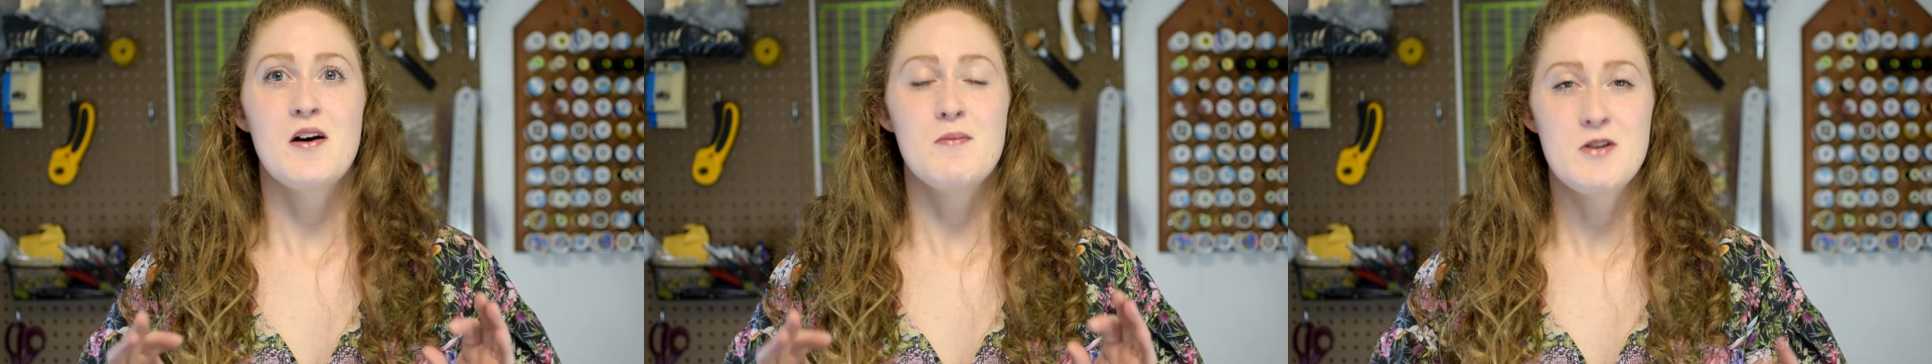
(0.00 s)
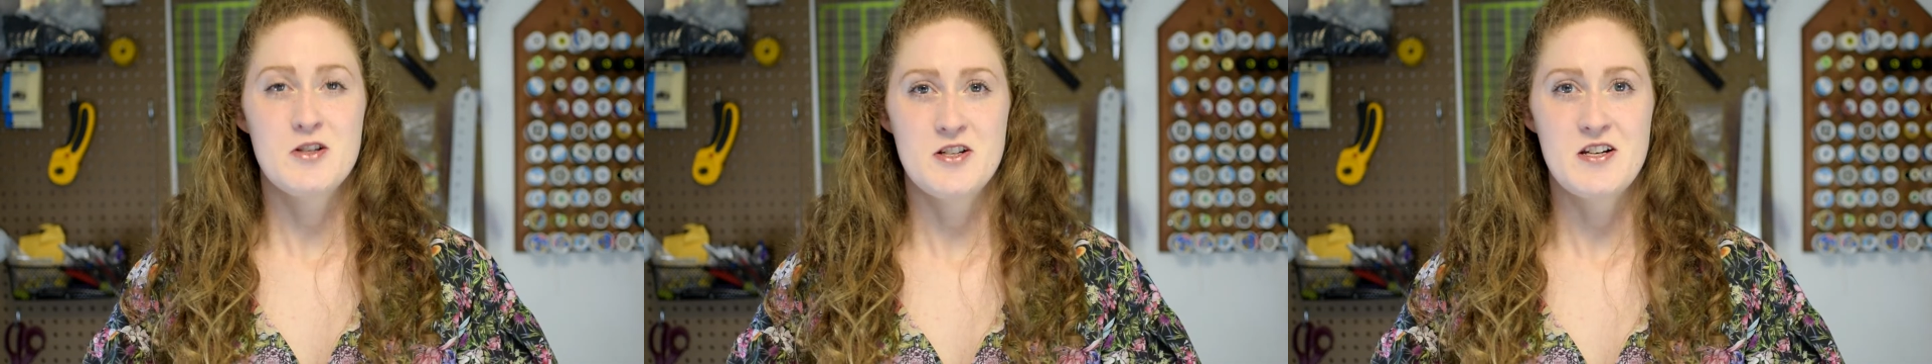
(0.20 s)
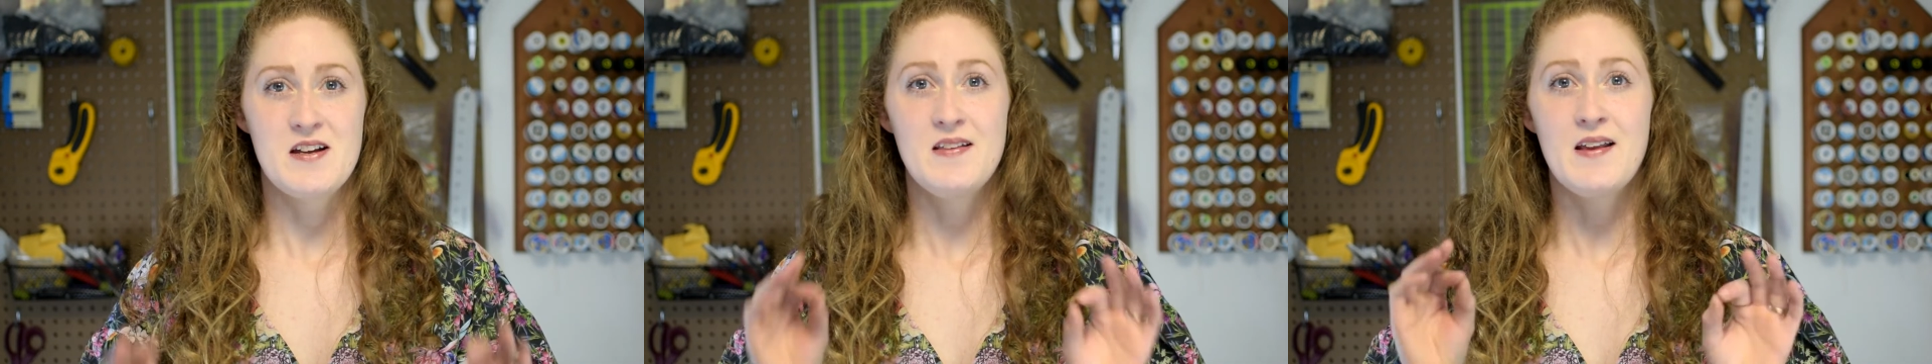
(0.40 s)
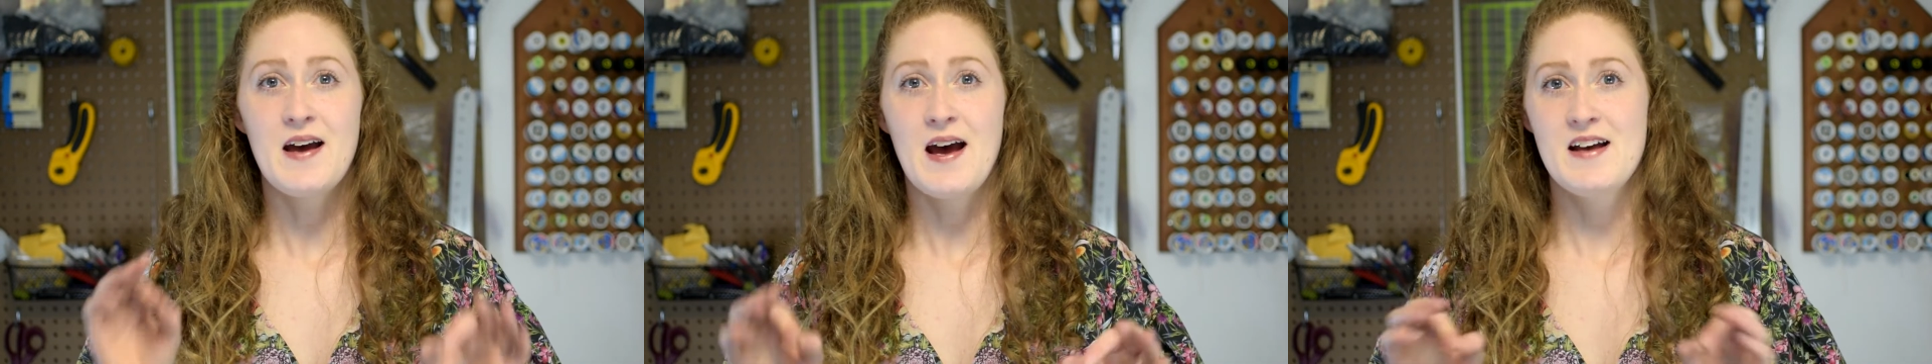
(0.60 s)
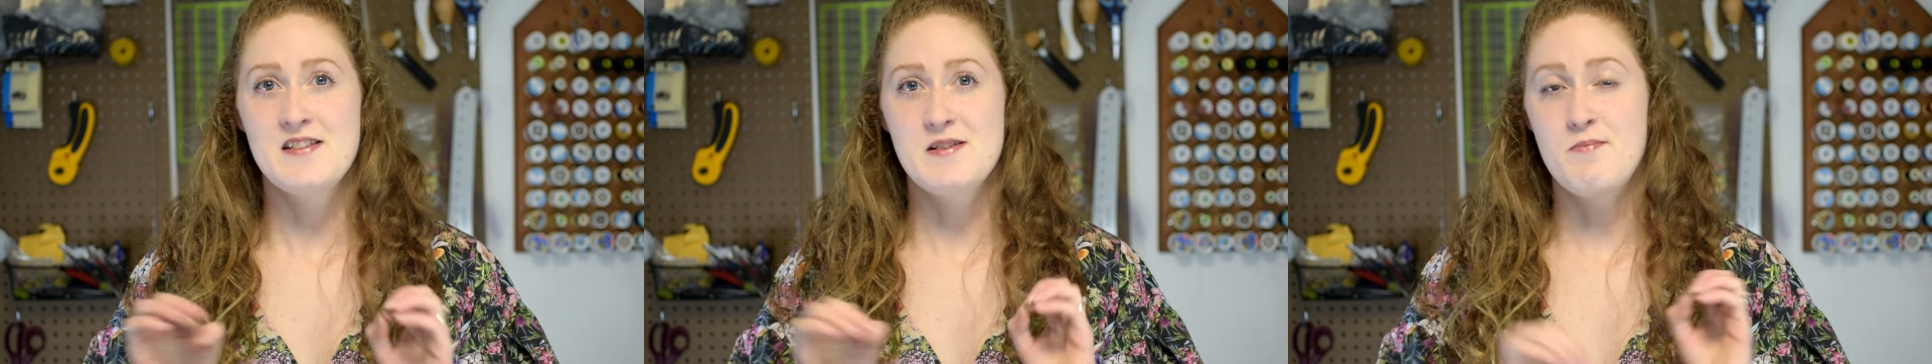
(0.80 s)
a machine that
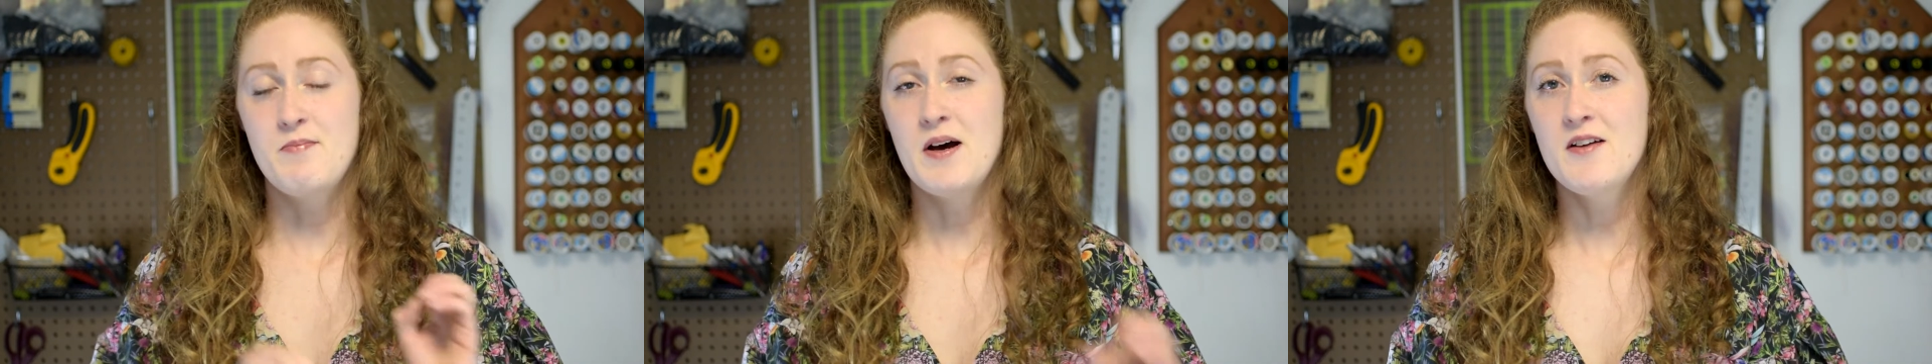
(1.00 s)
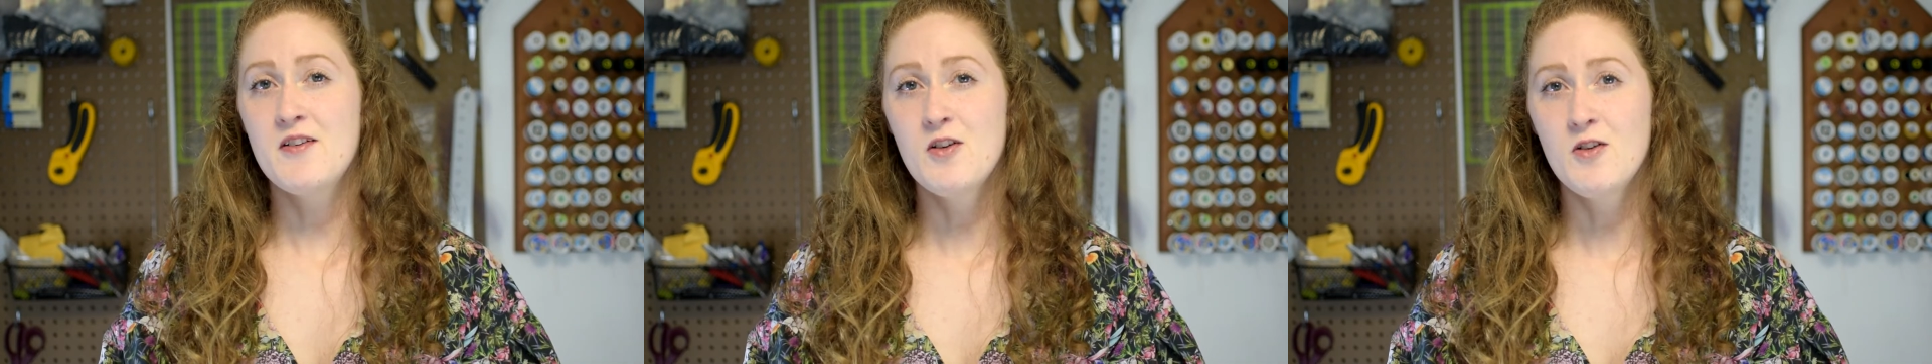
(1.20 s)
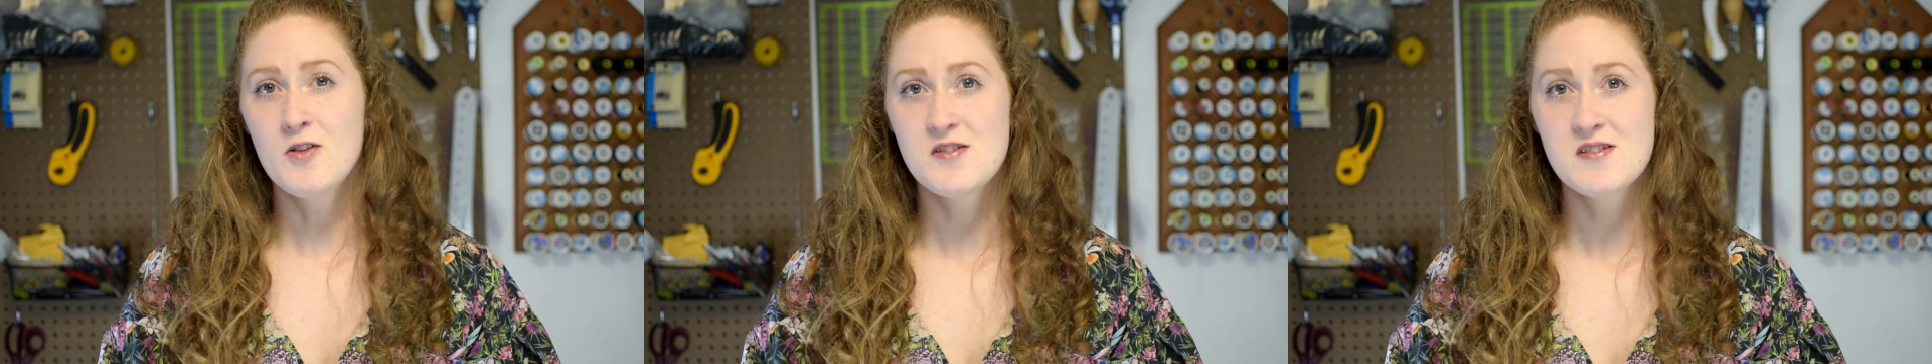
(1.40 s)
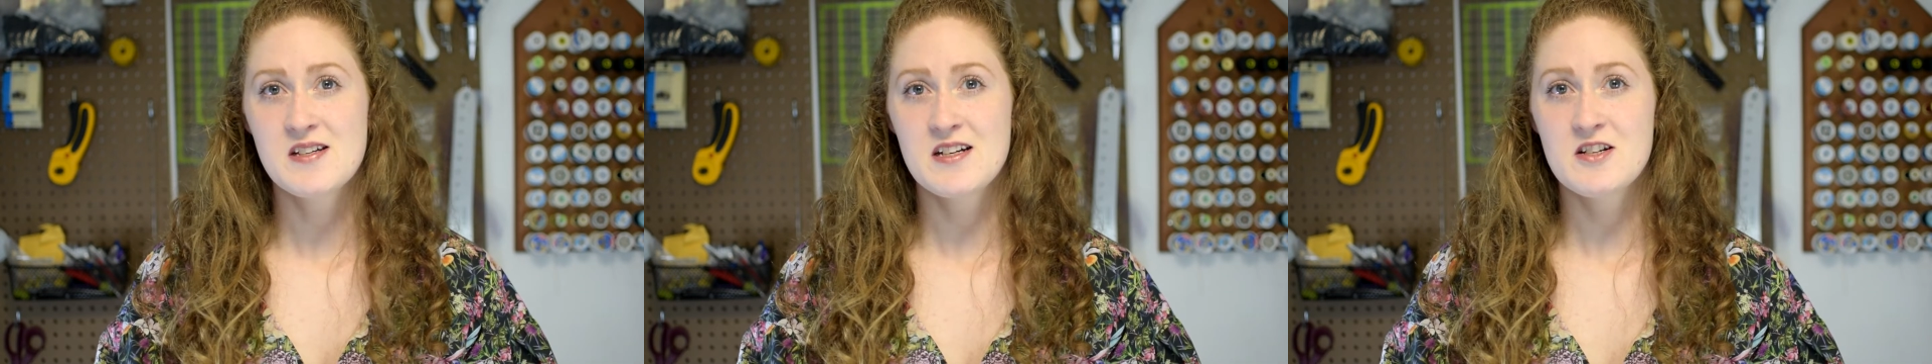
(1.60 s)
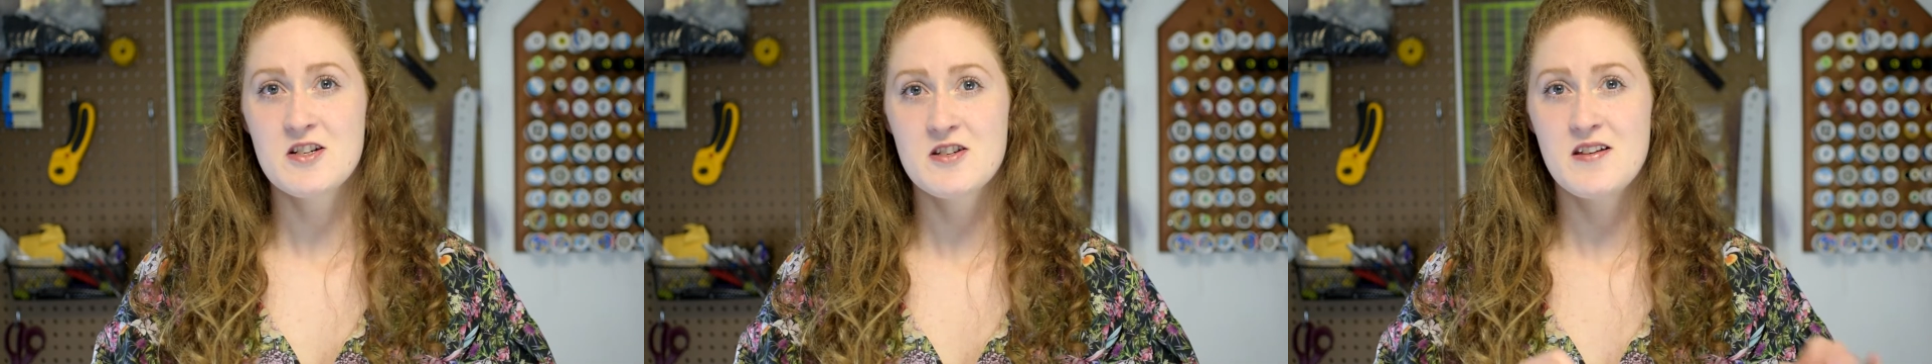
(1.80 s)
has a buttonhole
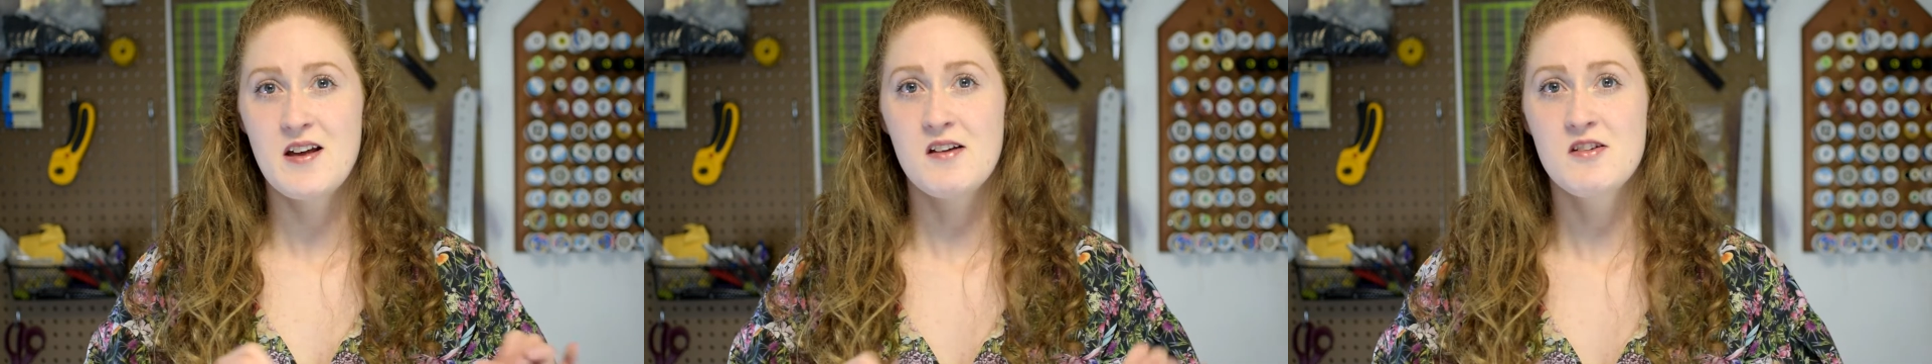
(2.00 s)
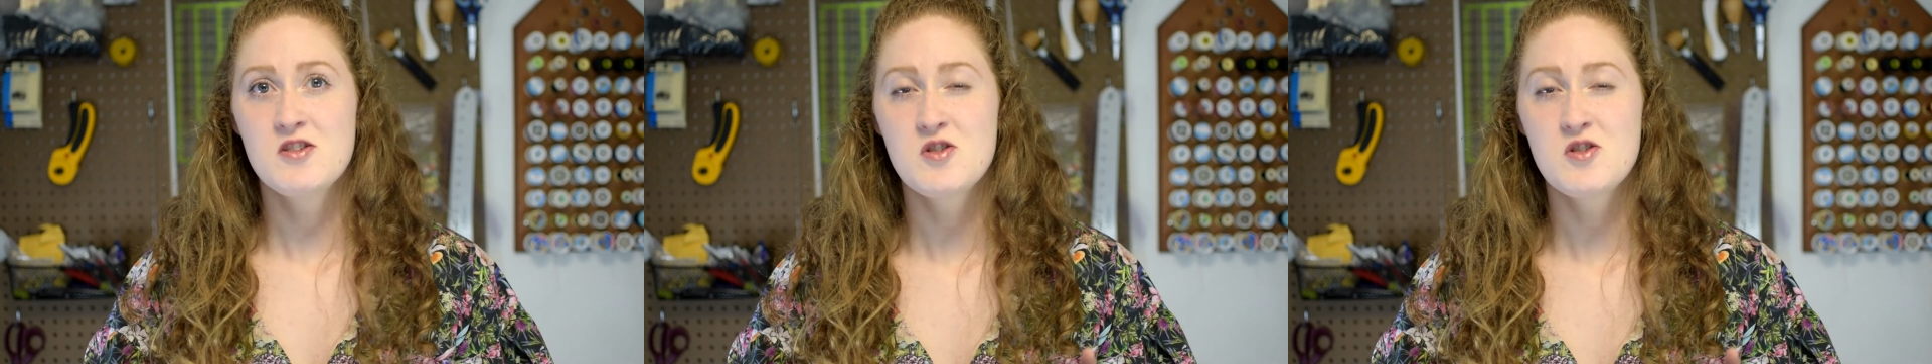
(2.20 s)
stitch than